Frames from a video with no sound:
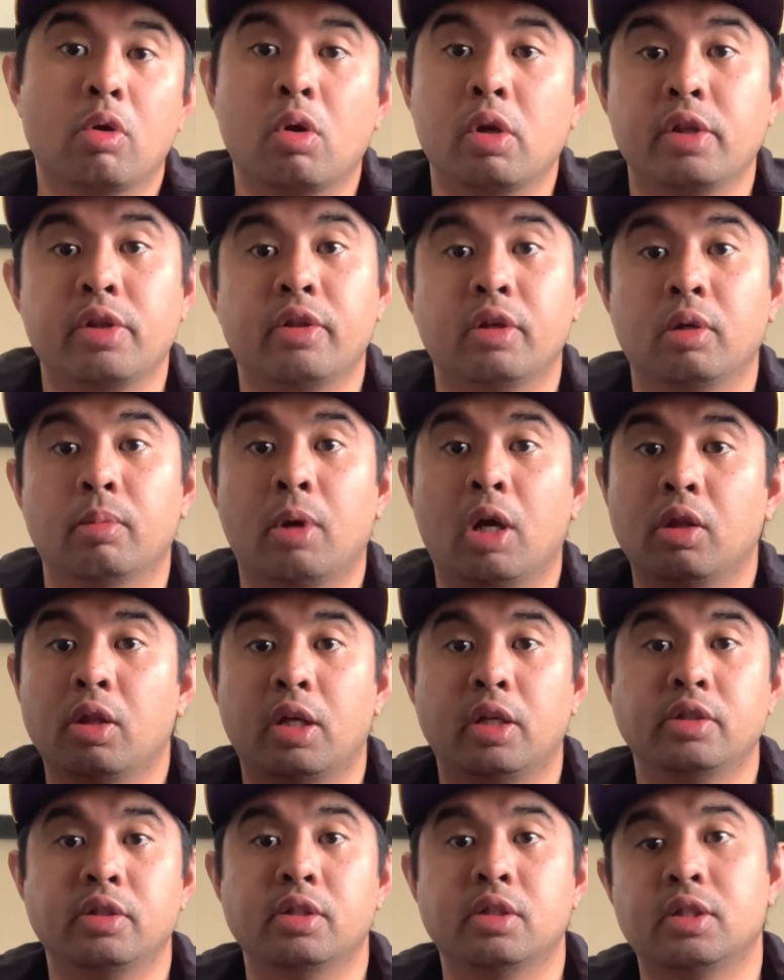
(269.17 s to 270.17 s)
anything about
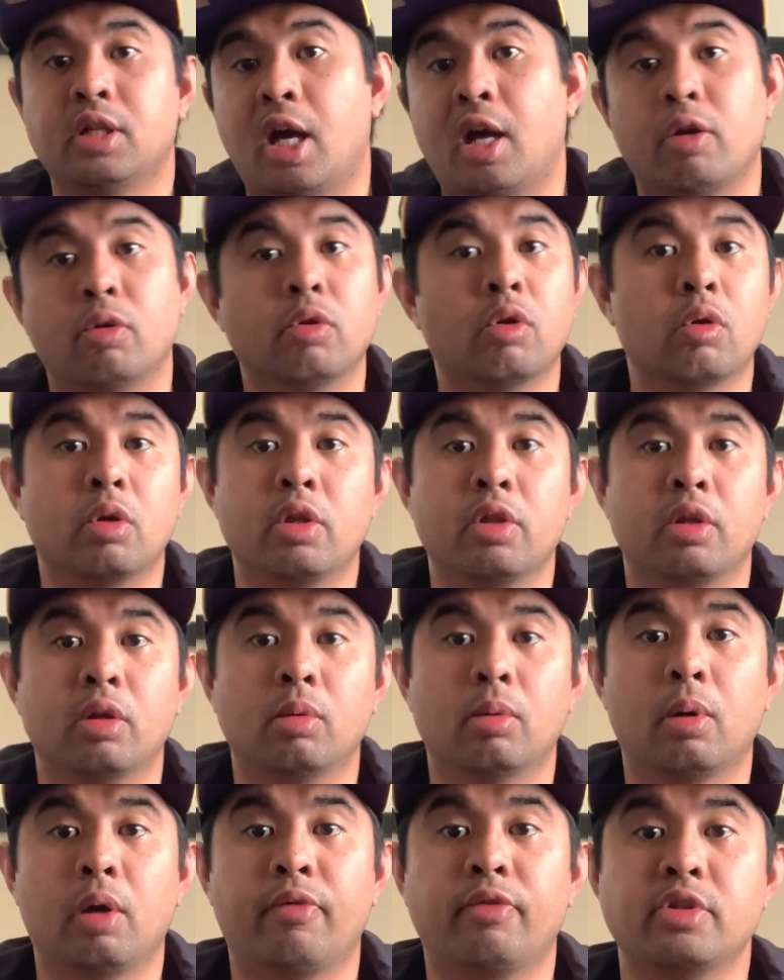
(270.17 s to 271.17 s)
lenses. I don't know anything
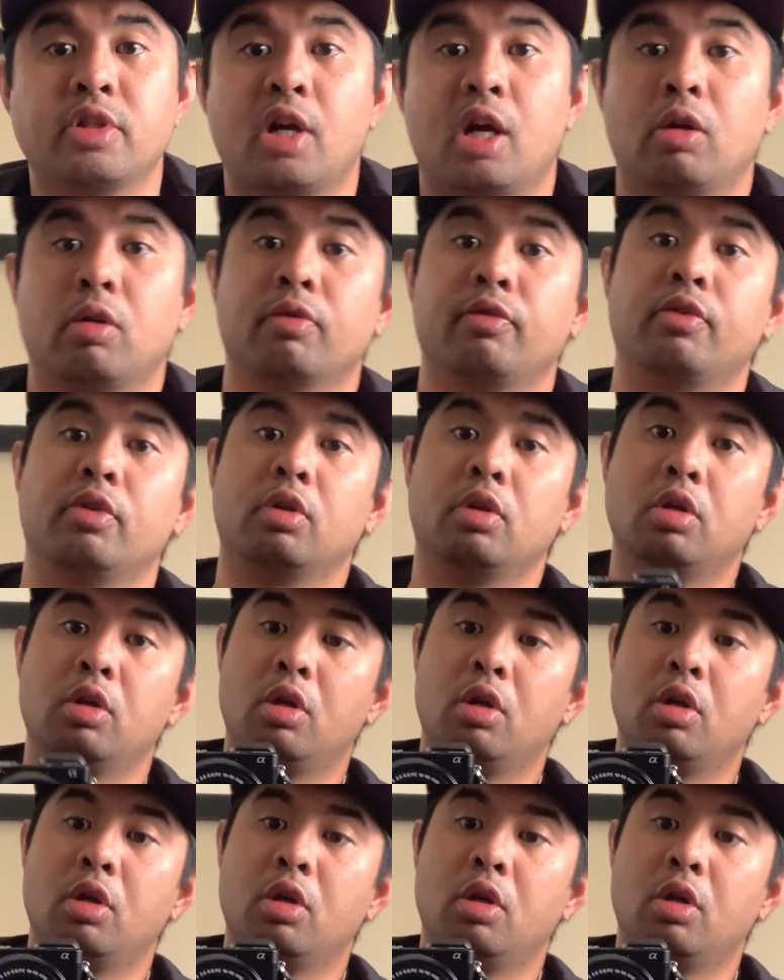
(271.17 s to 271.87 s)
about photography.